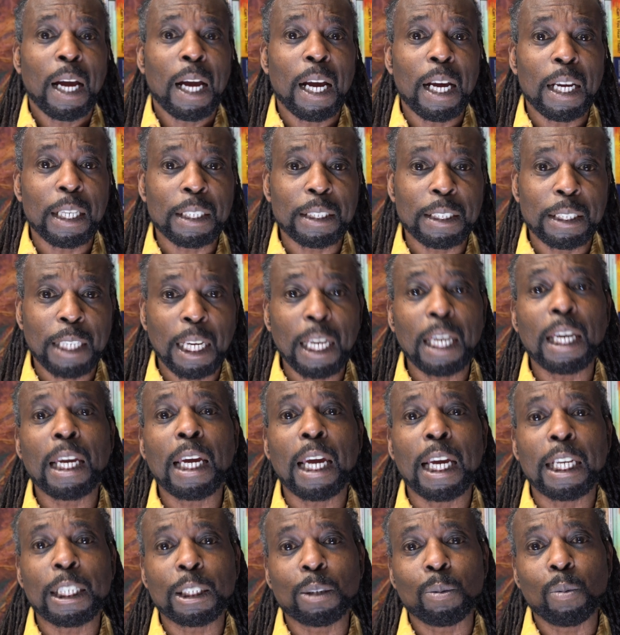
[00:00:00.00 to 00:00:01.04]
A second
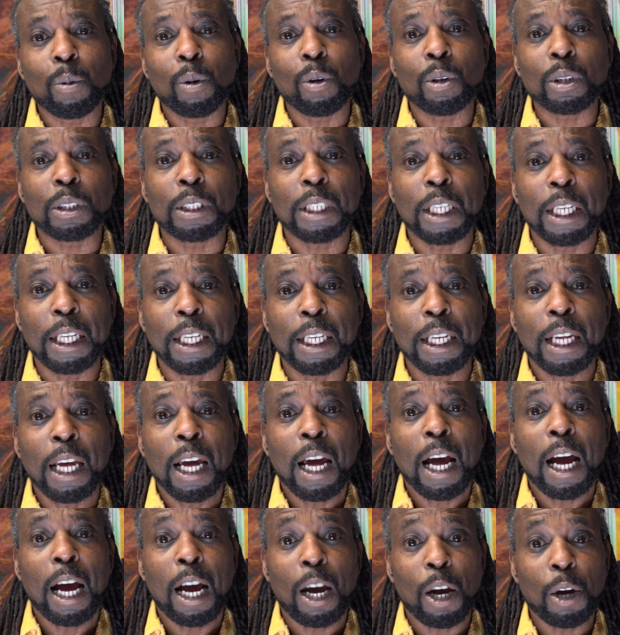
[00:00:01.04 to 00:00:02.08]
guest walked in,
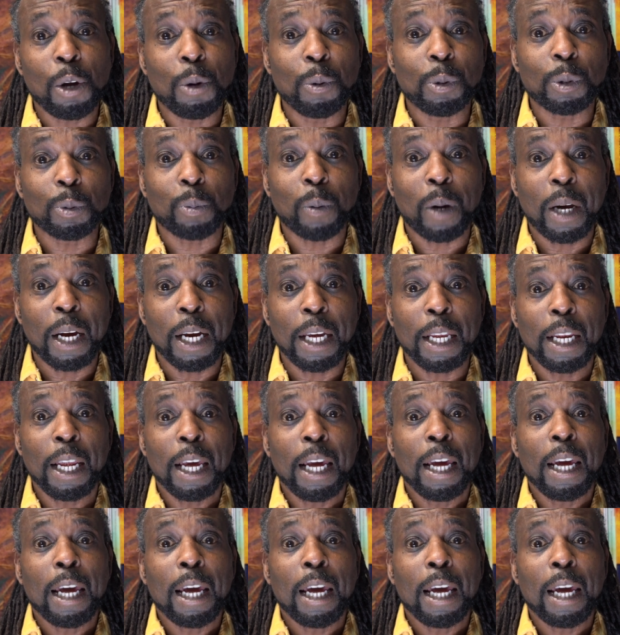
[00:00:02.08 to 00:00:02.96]
who was white,